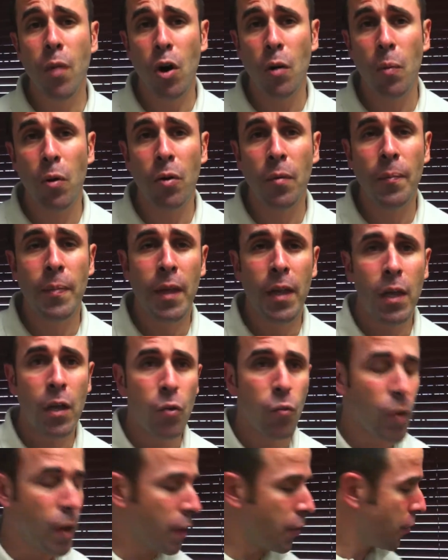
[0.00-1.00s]
Mobile
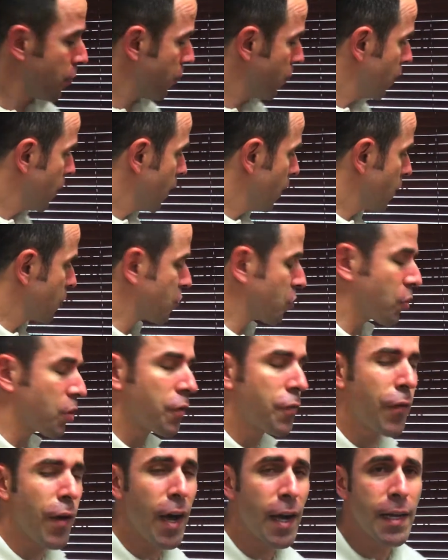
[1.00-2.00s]
with a
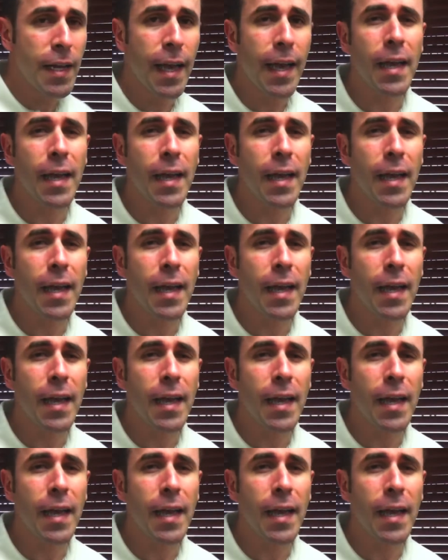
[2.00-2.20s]
certified